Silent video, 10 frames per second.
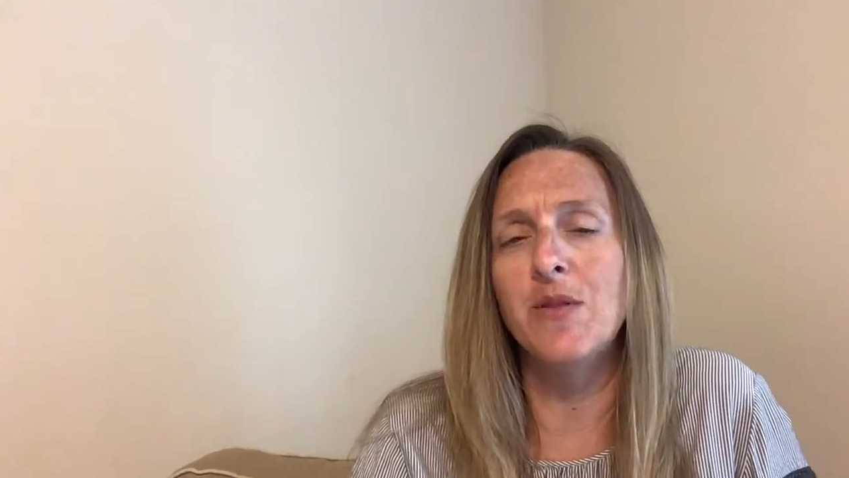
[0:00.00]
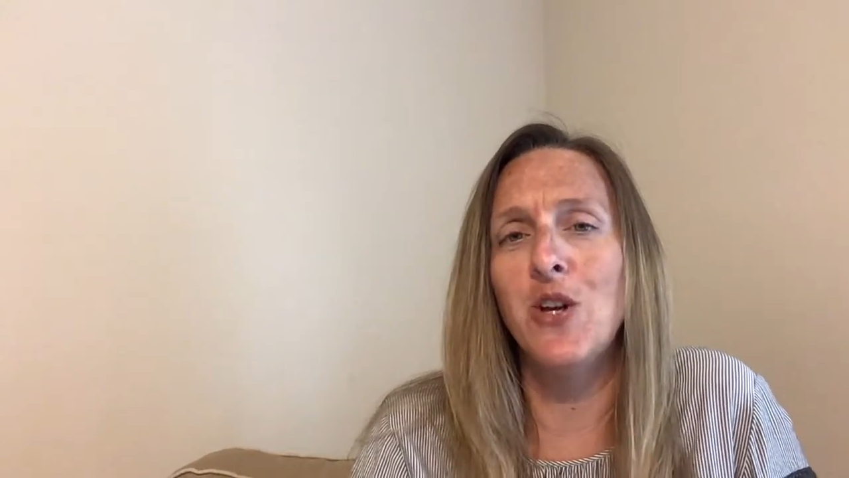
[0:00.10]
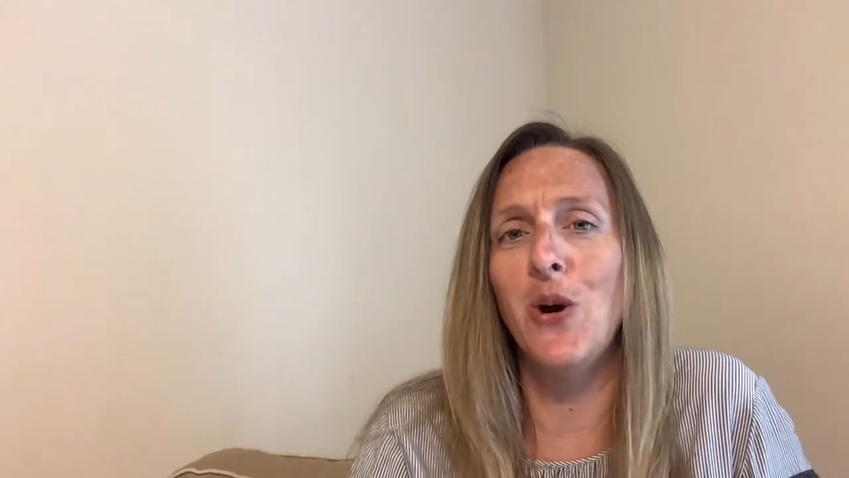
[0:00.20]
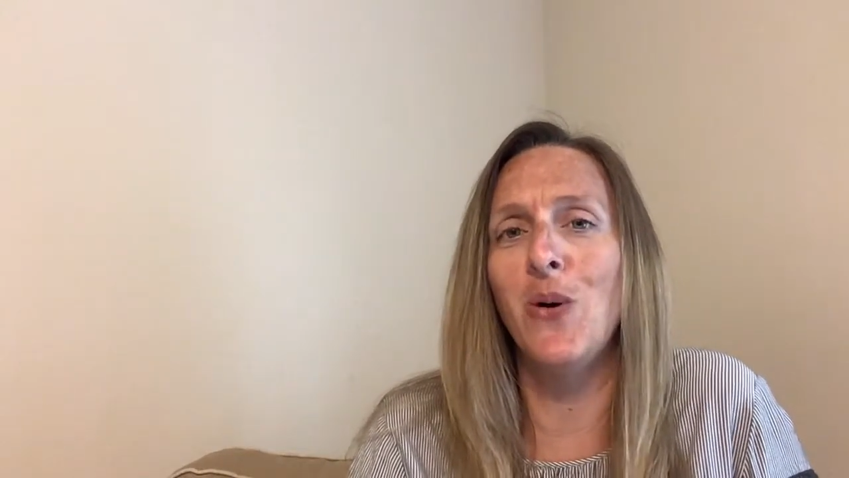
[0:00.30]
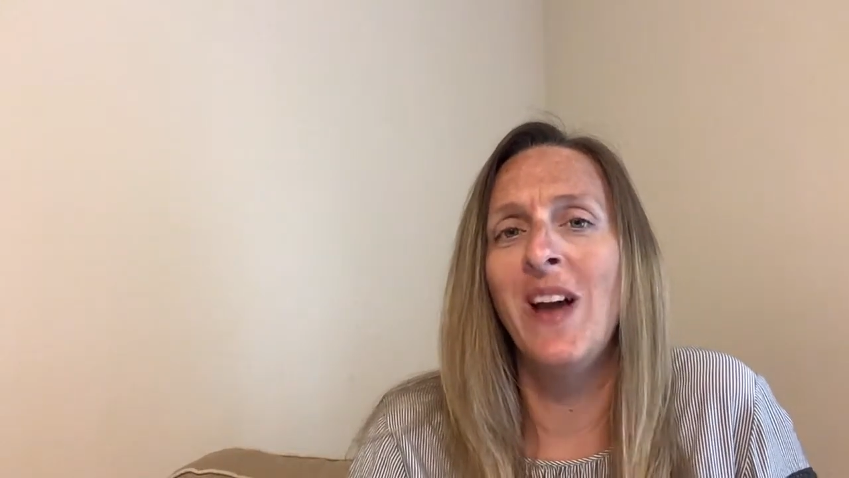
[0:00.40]

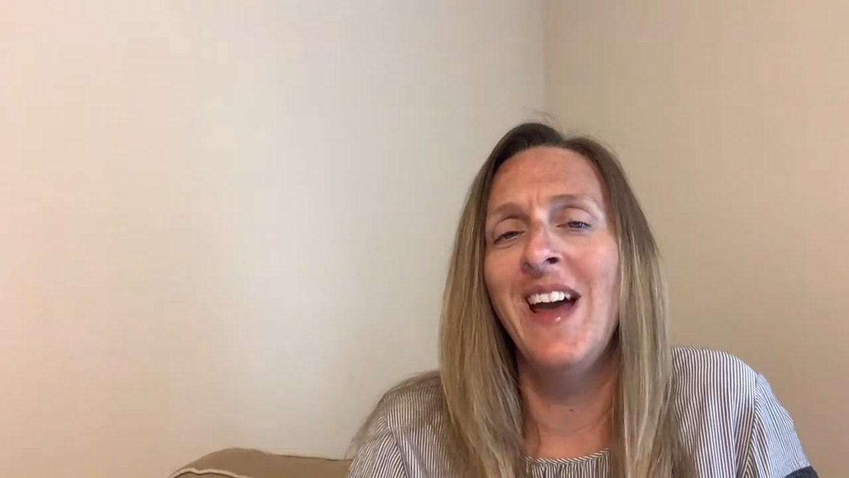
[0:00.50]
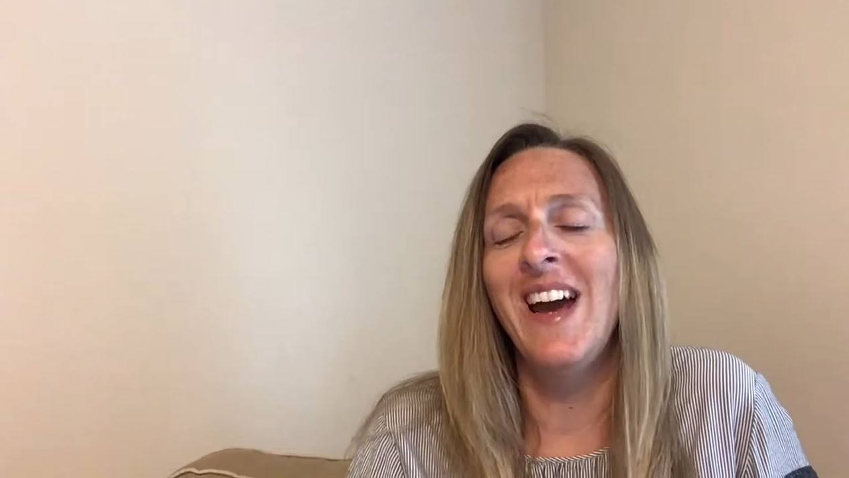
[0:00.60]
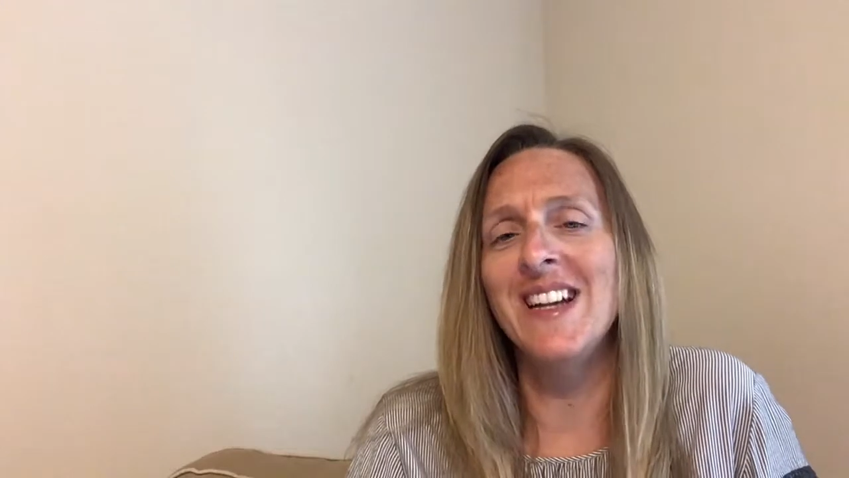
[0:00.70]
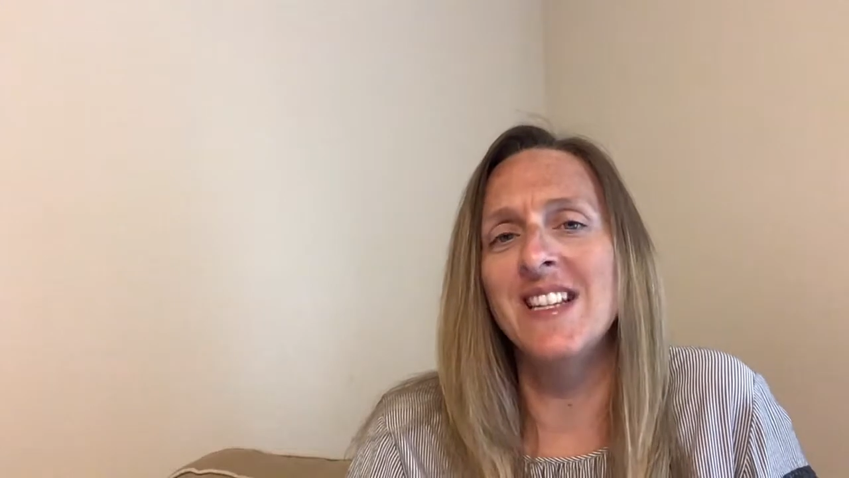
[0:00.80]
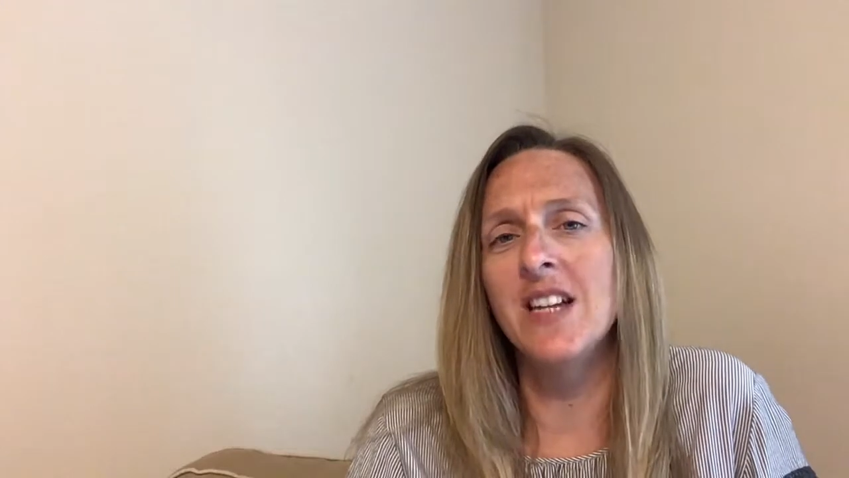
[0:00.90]
So
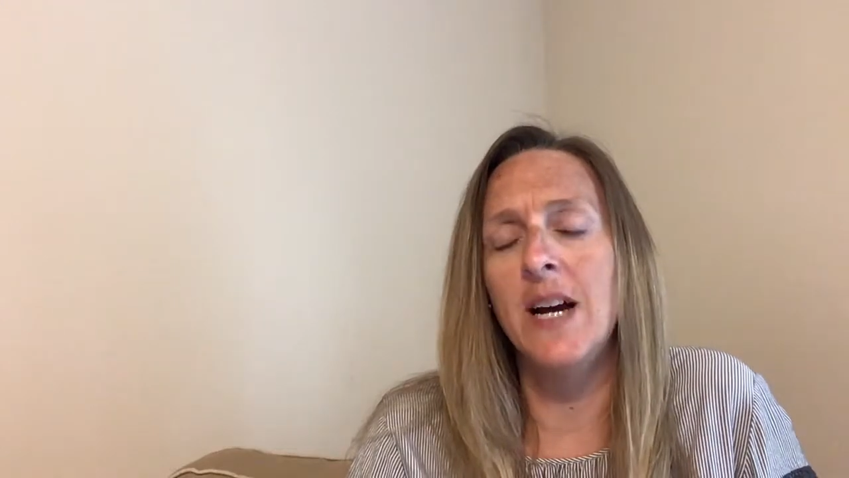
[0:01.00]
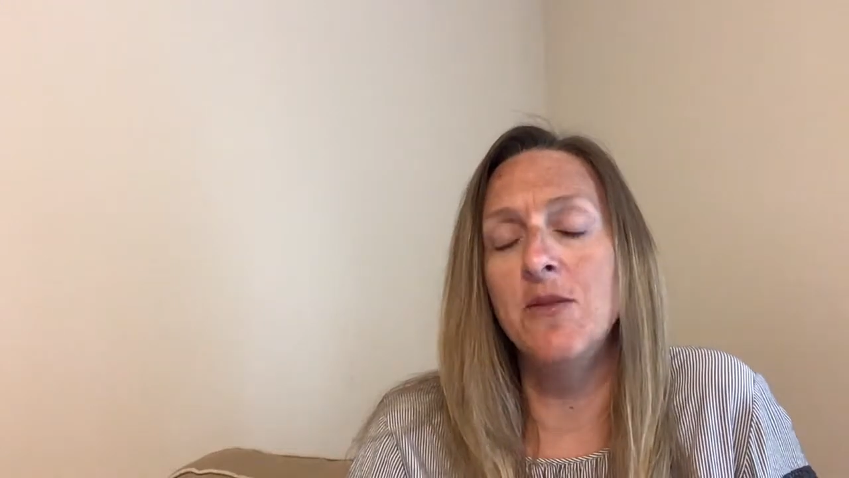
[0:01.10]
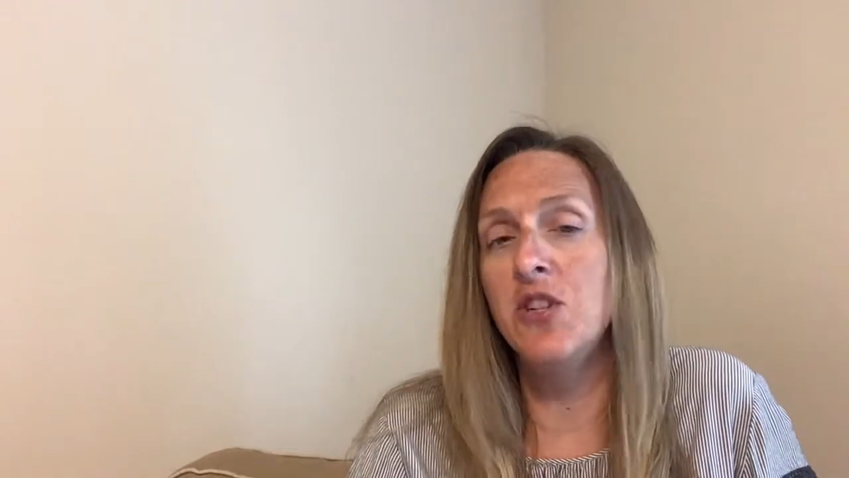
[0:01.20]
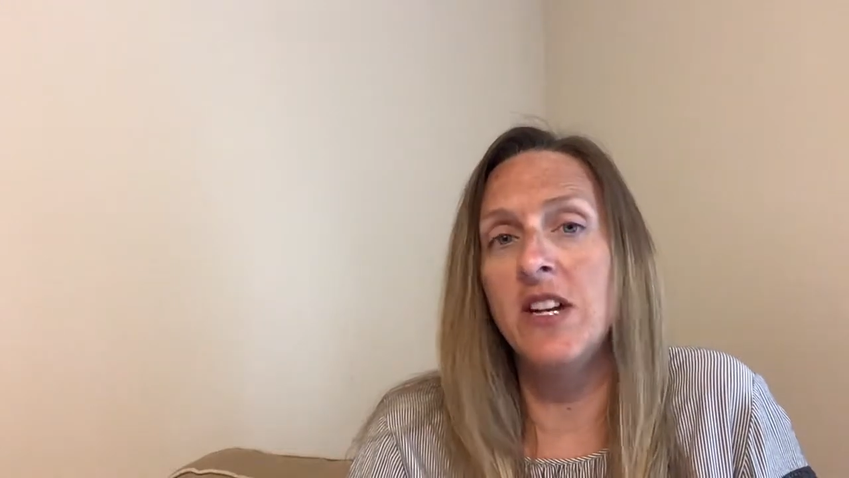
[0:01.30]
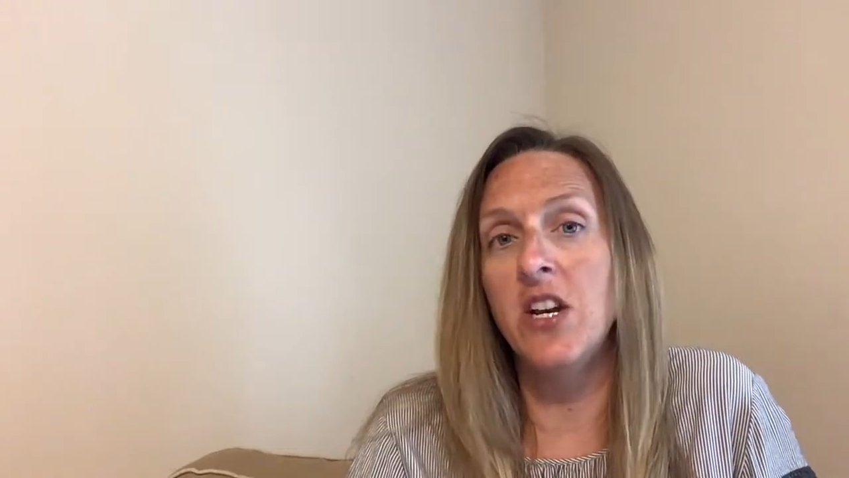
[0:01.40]
at the time
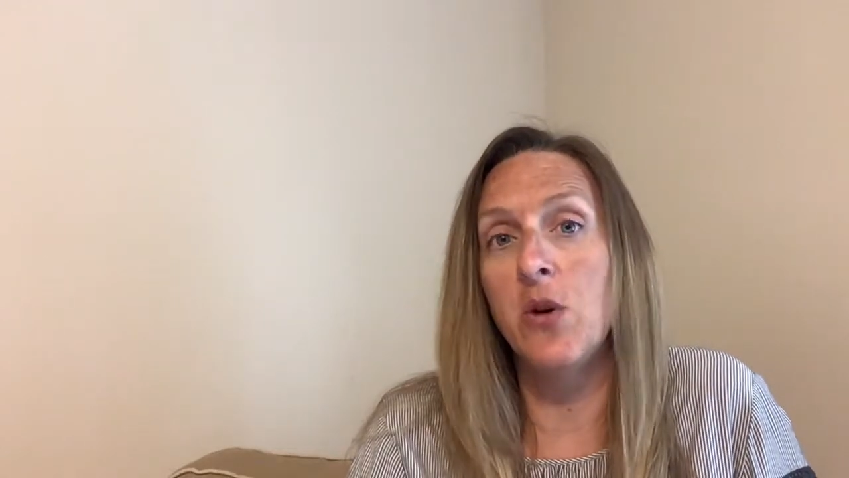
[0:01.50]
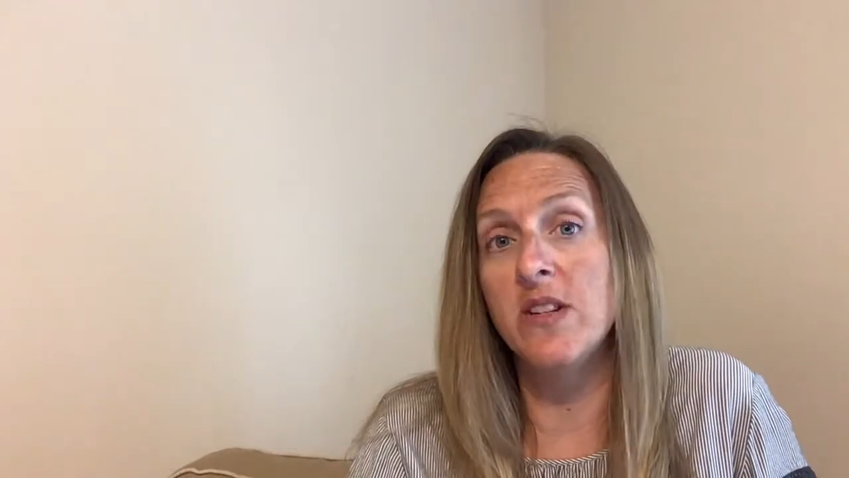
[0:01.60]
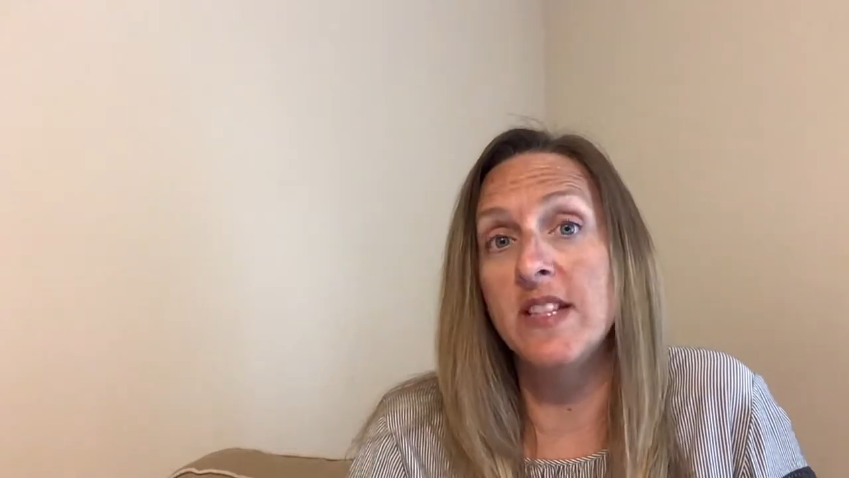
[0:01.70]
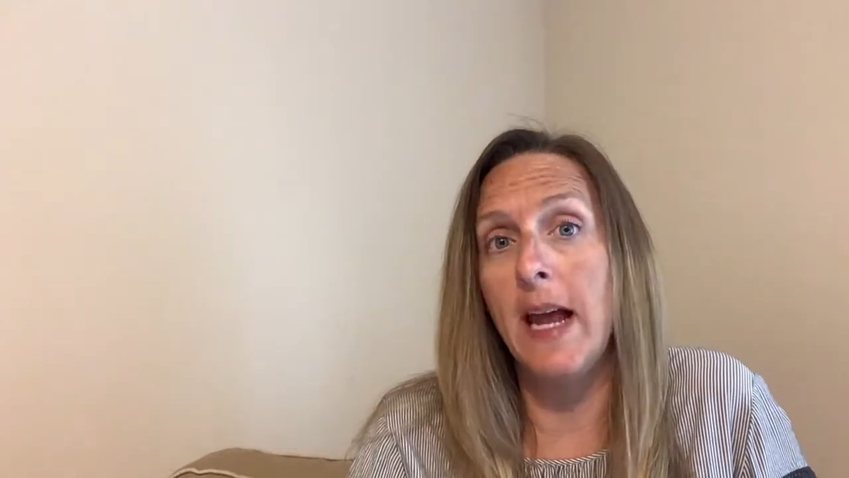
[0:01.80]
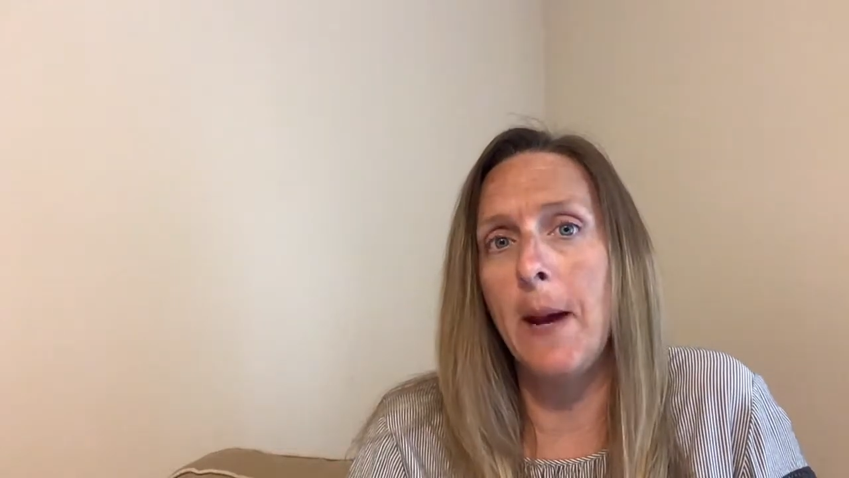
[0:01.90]
she didn't know a
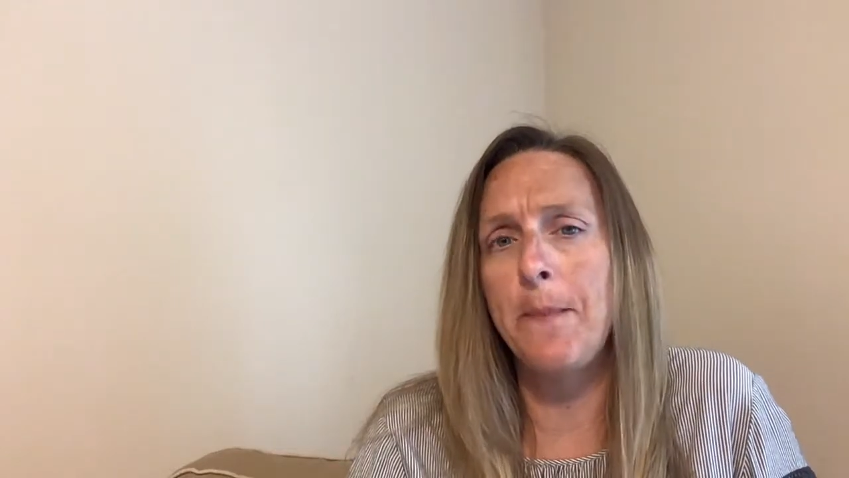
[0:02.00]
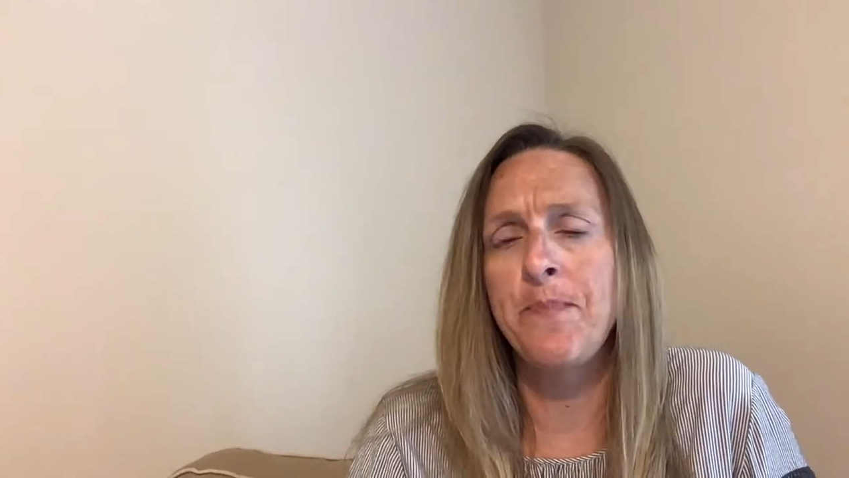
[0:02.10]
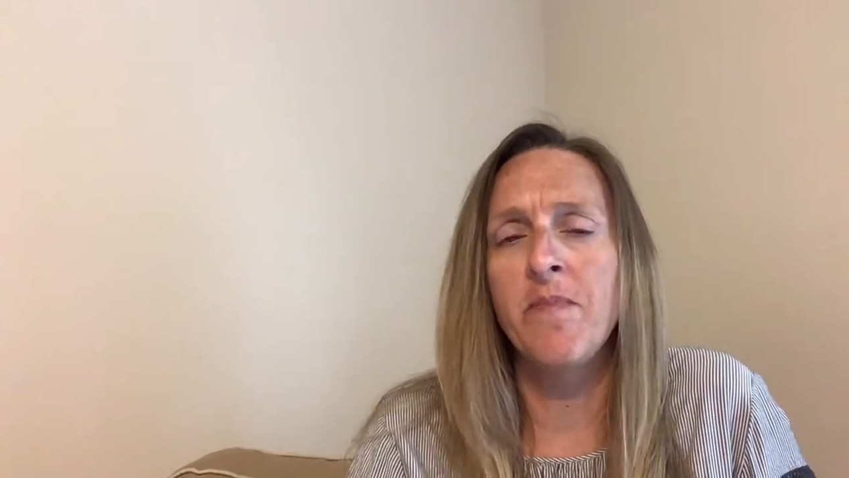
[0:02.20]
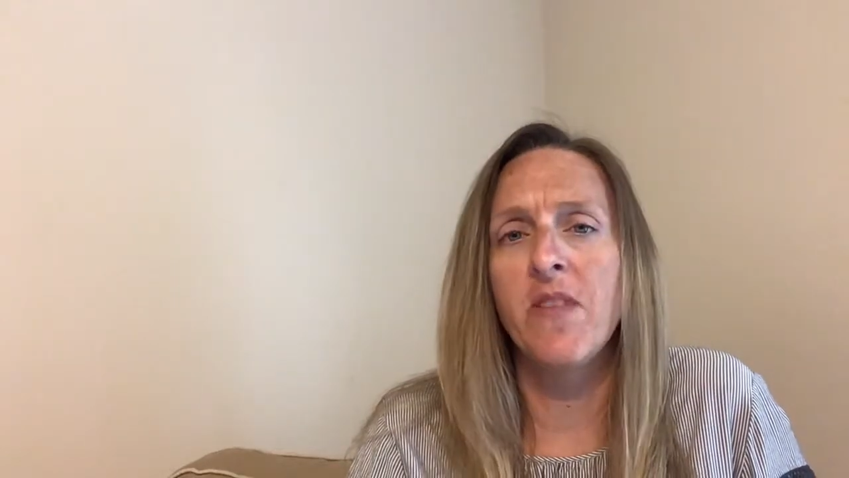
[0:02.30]
Sam.